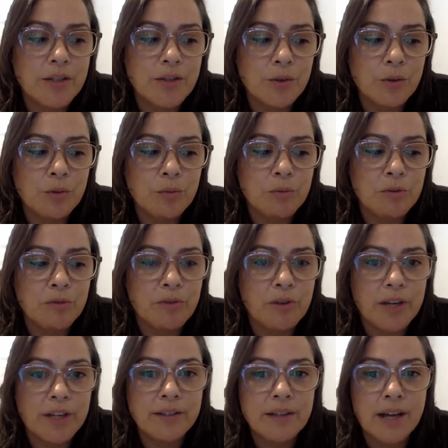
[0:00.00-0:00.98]
to
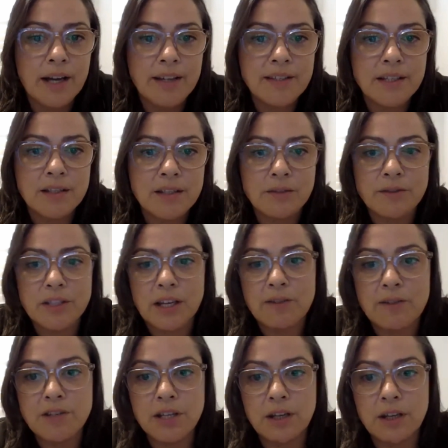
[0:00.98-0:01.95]
provide a sense of
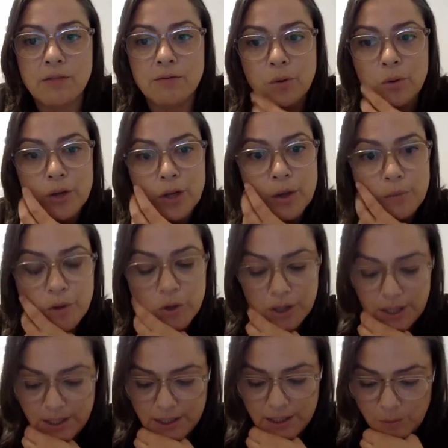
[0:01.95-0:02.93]
safety for the
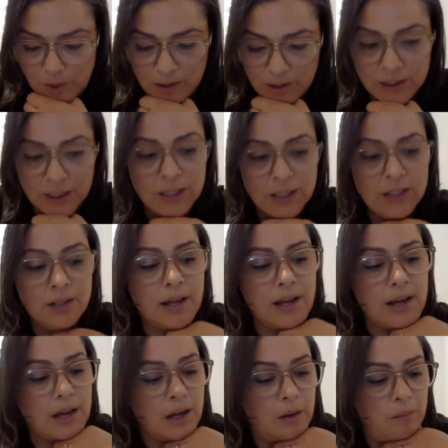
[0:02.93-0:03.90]
community as well.
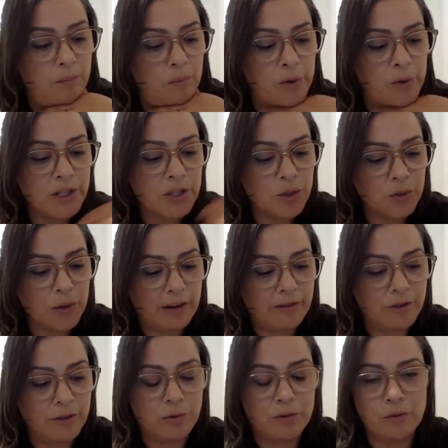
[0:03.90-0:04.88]
We do have
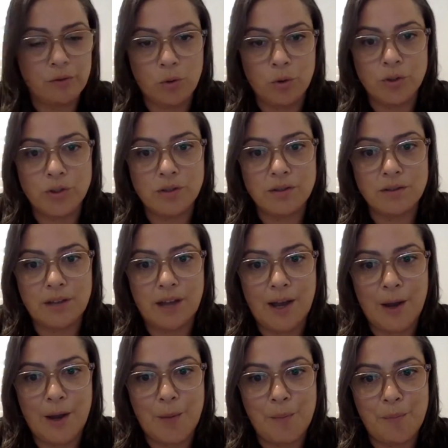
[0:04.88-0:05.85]
to, of course,
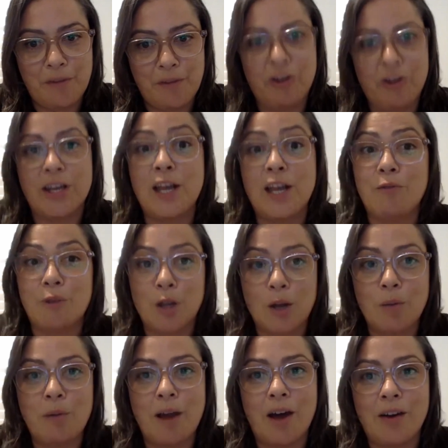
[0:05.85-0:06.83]
be very careful
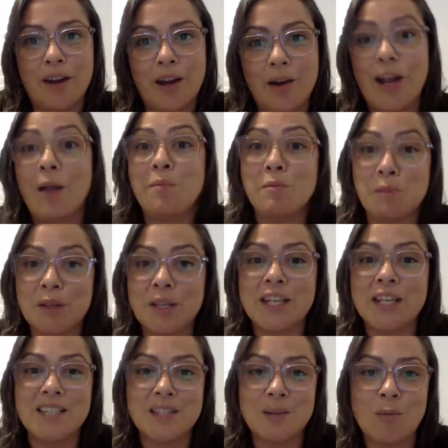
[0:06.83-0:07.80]
about our
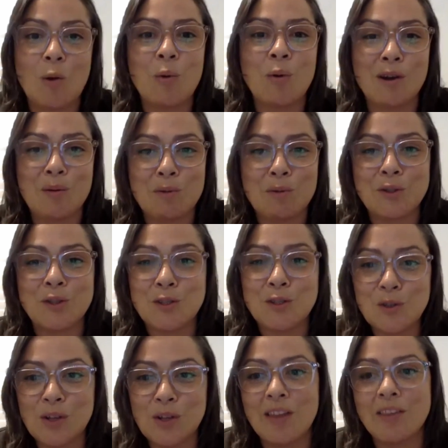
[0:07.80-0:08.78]
capabilities and what we're able to
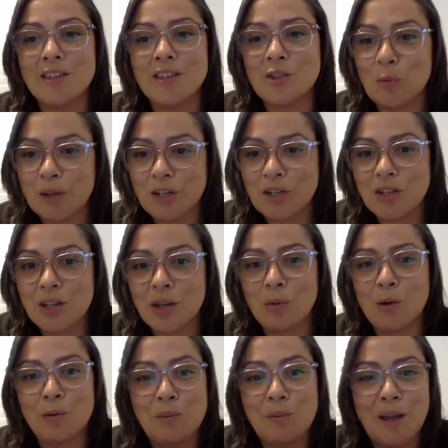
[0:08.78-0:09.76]
do. Like, there's not much that
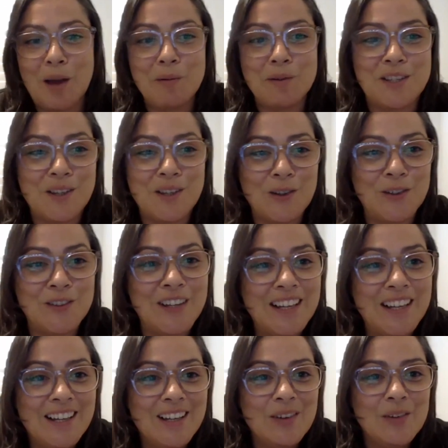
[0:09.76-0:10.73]
we would be able to do
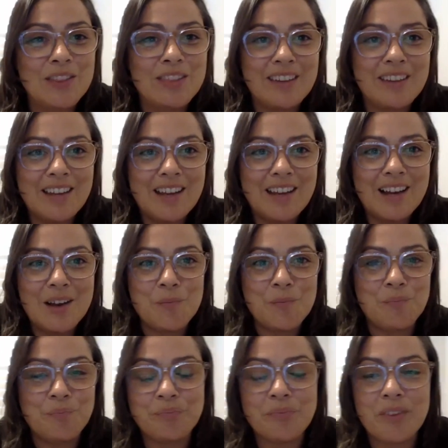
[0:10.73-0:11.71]
with the
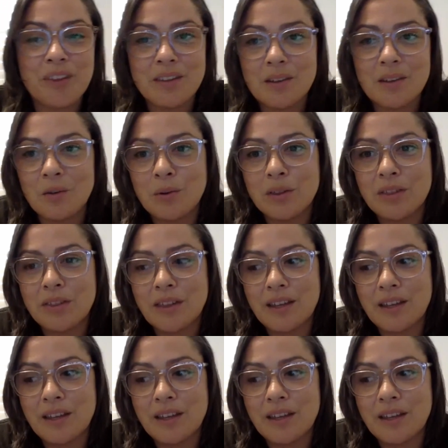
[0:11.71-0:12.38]
if